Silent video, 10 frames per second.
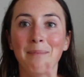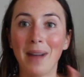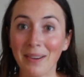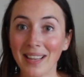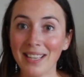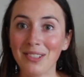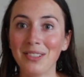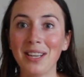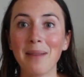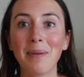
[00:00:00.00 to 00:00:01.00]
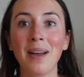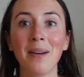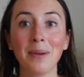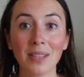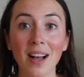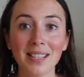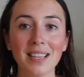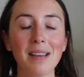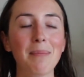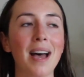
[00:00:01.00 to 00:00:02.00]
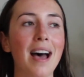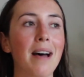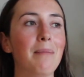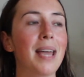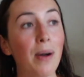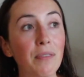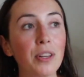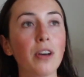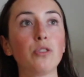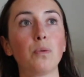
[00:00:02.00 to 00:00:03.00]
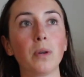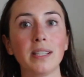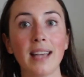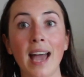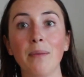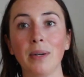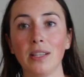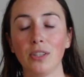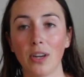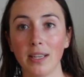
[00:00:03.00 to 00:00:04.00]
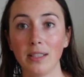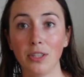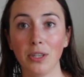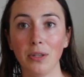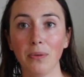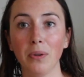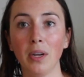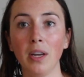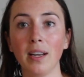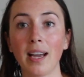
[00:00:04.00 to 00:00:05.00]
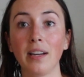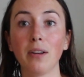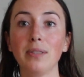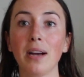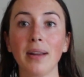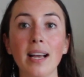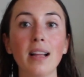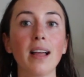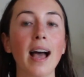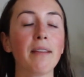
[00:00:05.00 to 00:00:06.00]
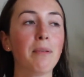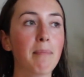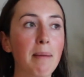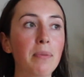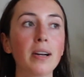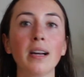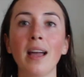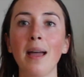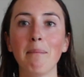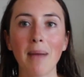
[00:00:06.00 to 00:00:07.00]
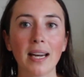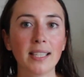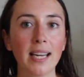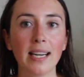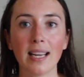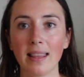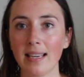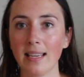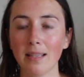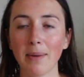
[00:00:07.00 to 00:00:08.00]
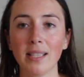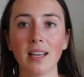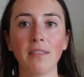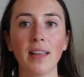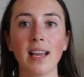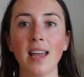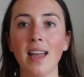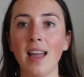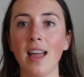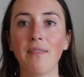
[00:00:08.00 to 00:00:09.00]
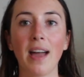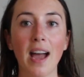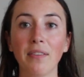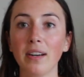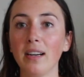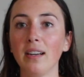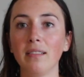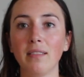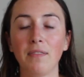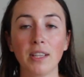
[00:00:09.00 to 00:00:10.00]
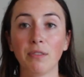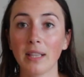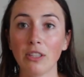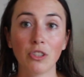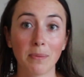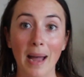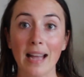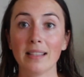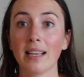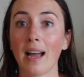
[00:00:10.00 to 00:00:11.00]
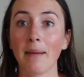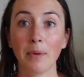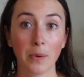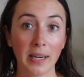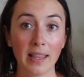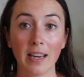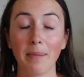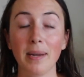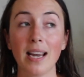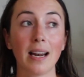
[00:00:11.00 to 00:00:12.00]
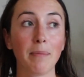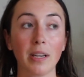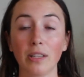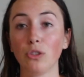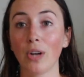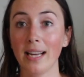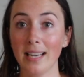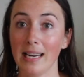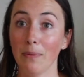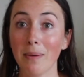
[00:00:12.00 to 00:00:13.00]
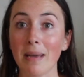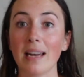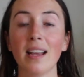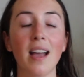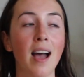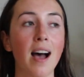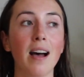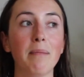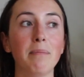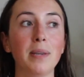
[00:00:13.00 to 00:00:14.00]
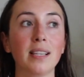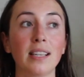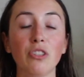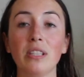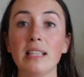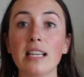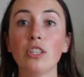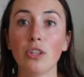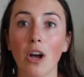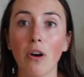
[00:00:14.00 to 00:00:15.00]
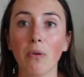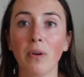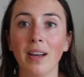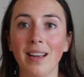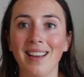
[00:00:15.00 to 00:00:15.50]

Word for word: my relationship was awesome. Um, however, though, towards the end when it started to kind of go downhill, I remember meditating and thinking to myself, like, If I ever, if this relationship ends, like, I'm going to therapy and I'm going to try dating women um, because I just need to know